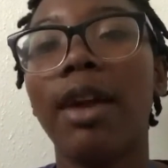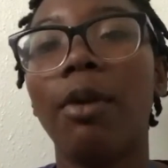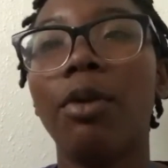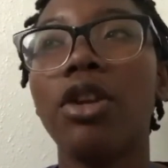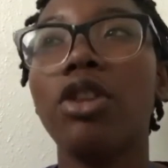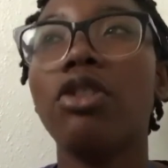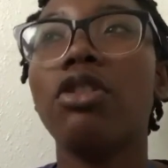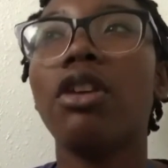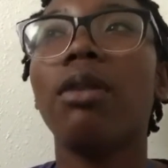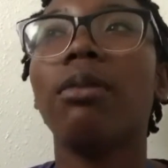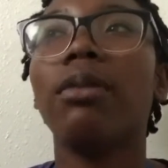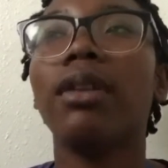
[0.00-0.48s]

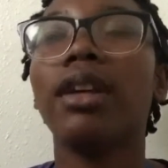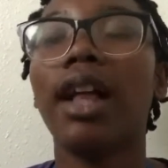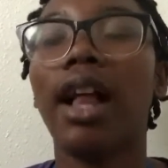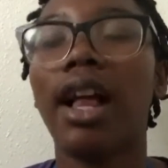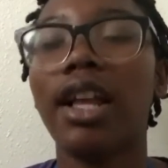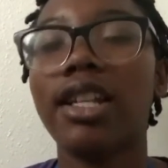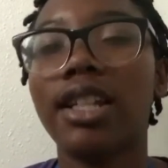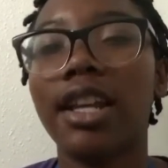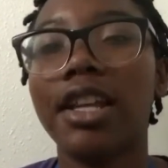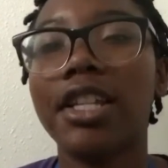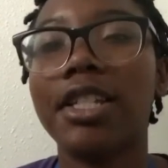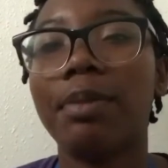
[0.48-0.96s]
And when you come to
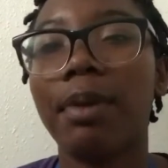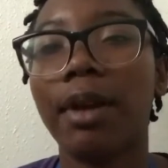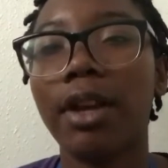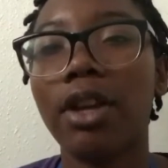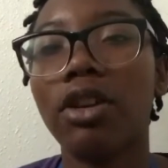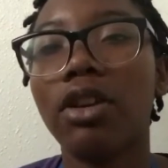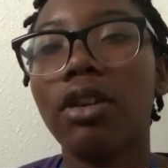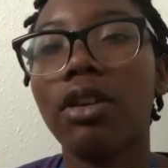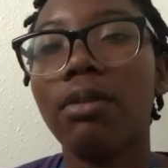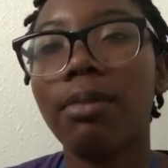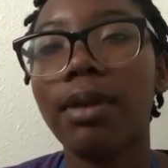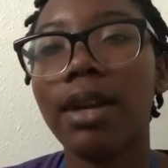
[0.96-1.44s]
college, they
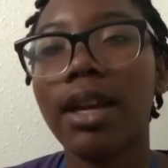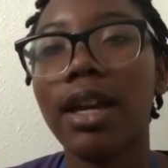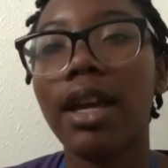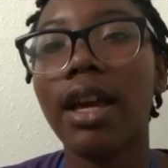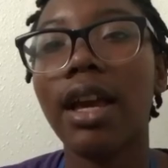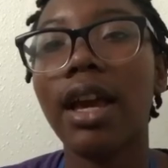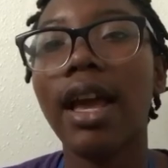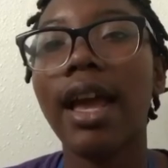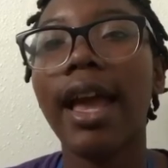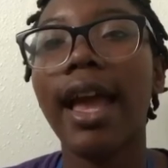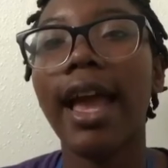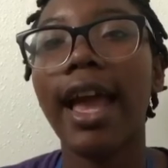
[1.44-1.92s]
expect you to
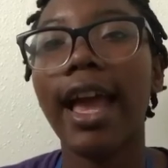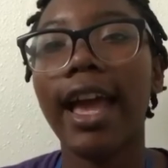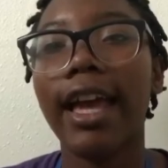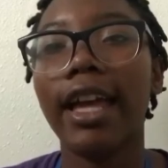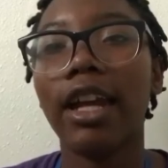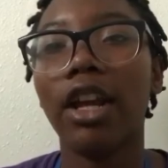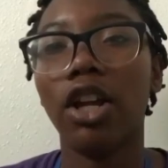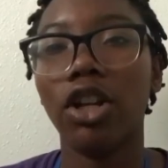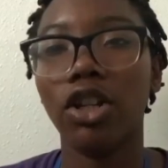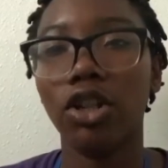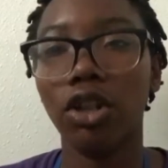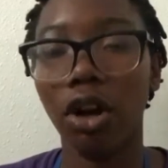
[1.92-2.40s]
be
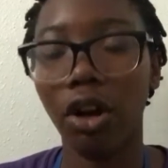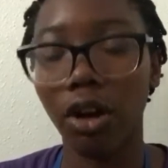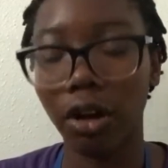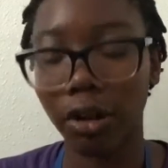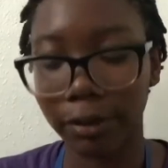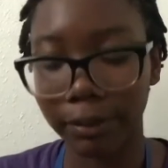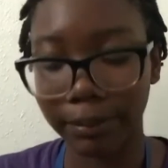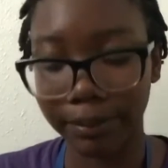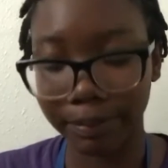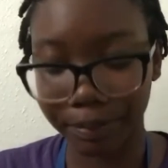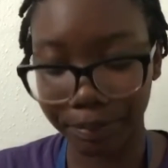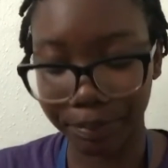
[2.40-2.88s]
an
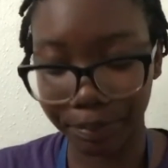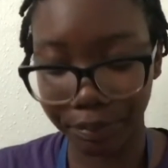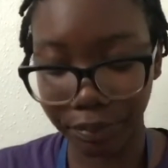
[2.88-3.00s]
adult.